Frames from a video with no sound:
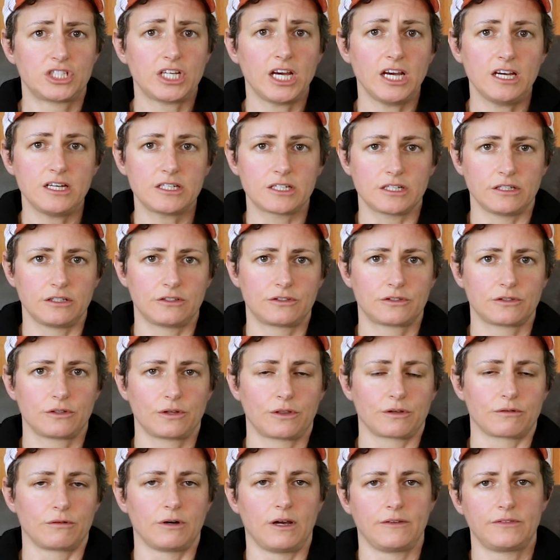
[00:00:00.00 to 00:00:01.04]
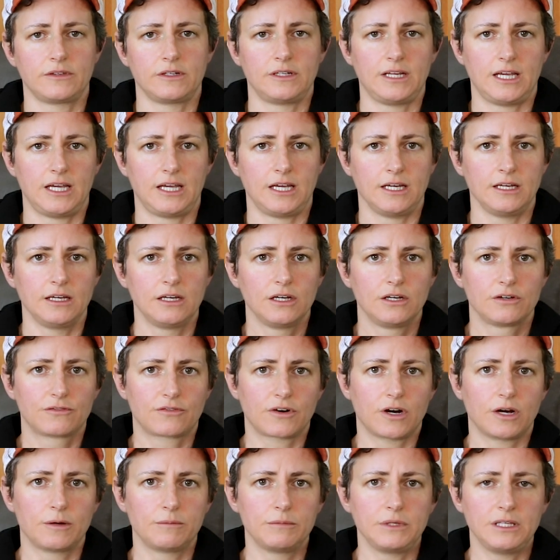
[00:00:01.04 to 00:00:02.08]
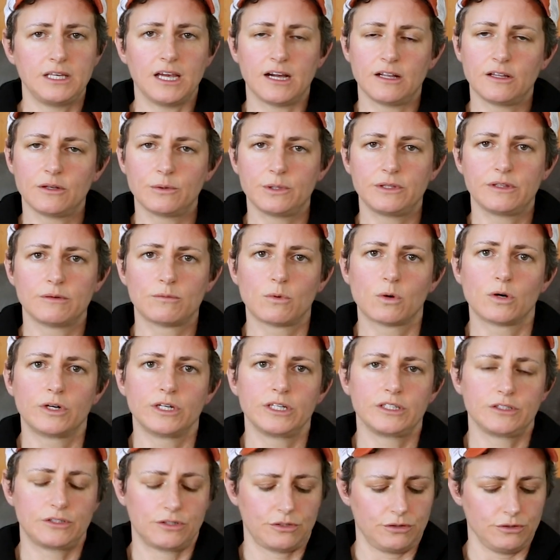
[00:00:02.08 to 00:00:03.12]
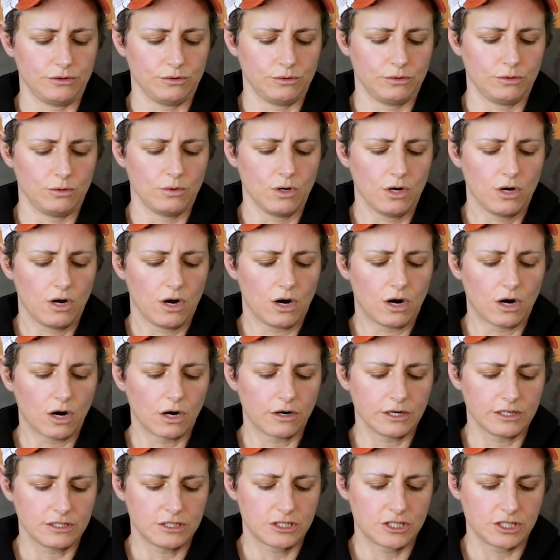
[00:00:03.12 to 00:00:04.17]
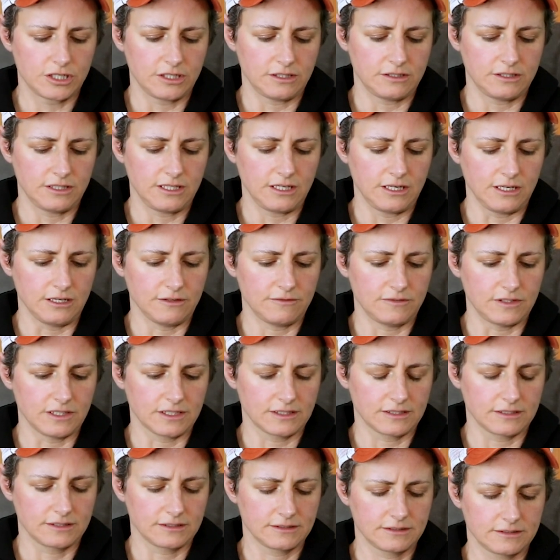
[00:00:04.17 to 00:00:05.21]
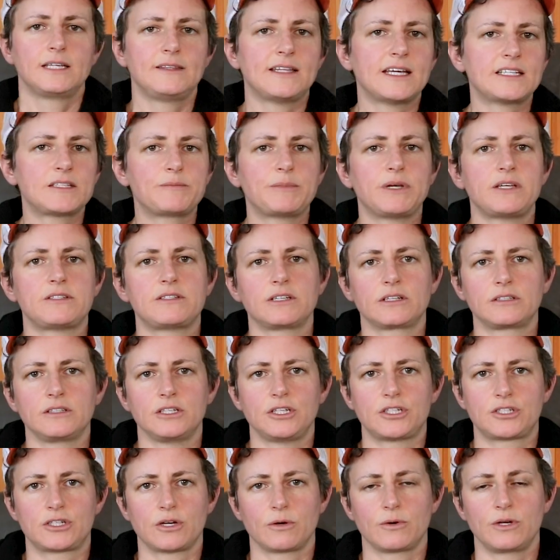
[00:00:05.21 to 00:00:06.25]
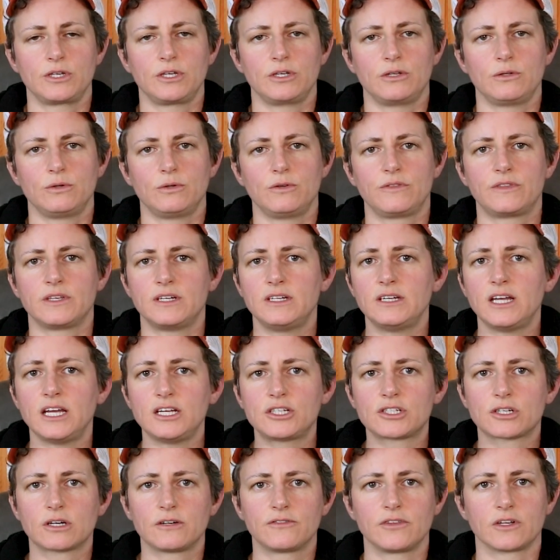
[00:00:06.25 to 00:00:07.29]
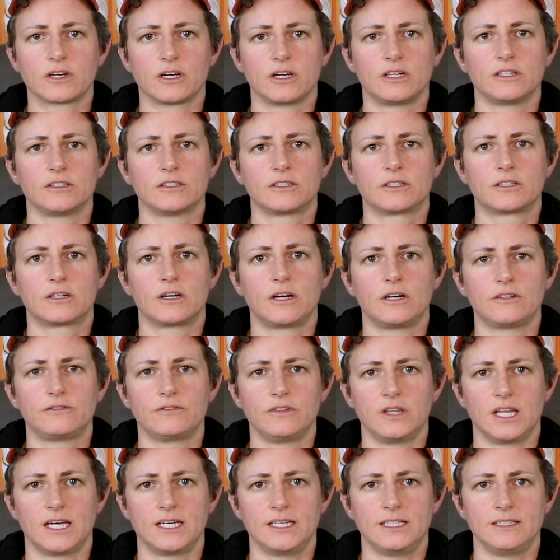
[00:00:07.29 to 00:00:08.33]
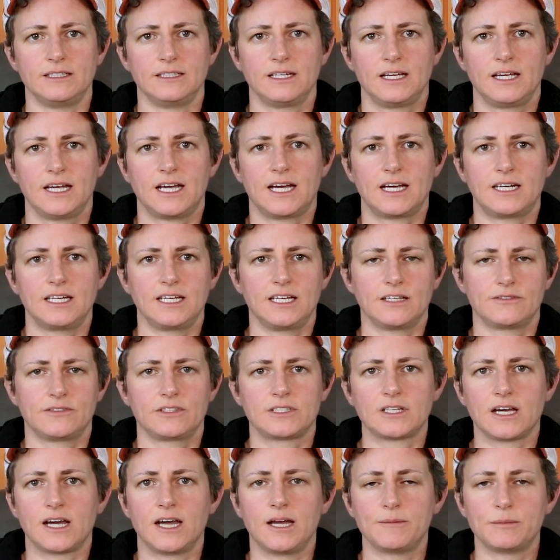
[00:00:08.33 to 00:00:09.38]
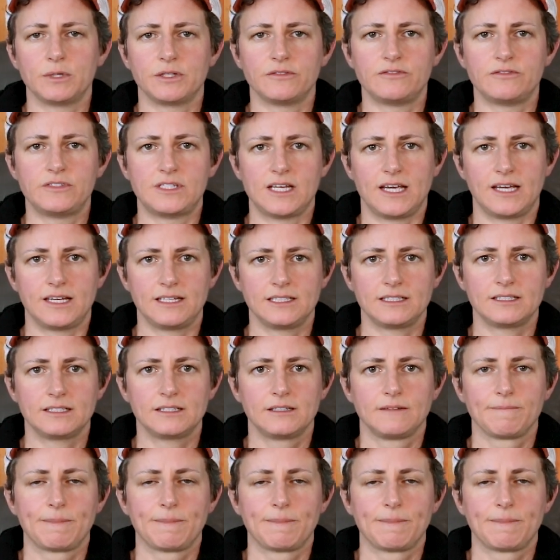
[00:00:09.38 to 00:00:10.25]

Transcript: changes throughout the day from yellow in the morning to orange in the evening. And that's basically showing you the nature of the color of light at a given time of day.